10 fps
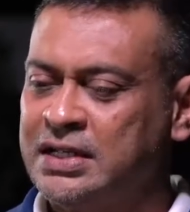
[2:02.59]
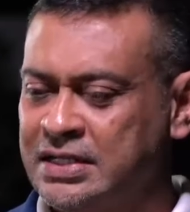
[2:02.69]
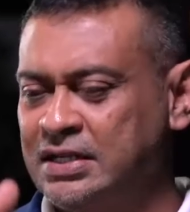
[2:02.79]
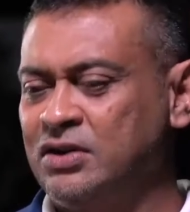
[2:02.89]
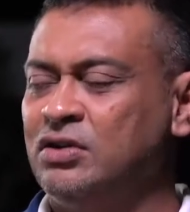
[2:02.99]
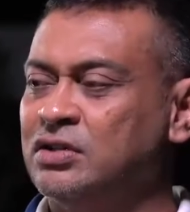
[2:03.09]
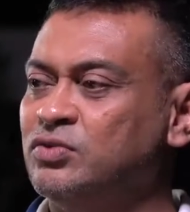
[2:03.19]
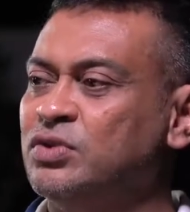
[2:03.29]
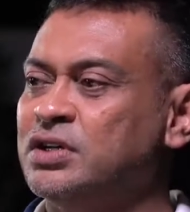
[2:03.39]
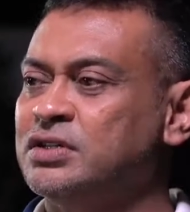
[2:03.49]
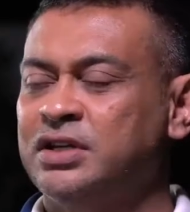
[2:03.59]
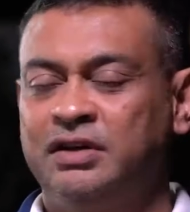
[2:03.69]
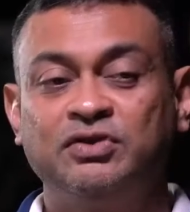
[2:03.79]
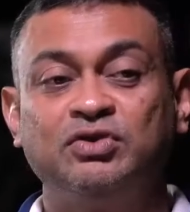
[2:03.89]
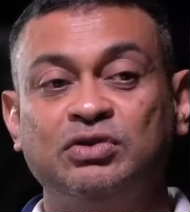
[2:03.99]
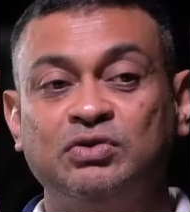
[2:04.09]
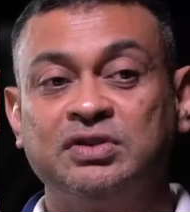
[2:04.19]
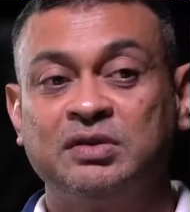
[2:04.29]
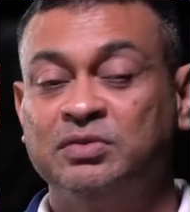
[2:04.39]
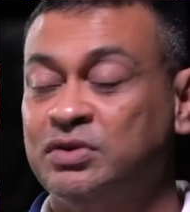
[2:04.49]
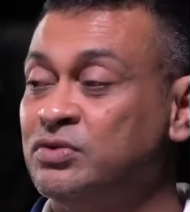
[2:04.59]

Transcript: These are all the works. If you go to someone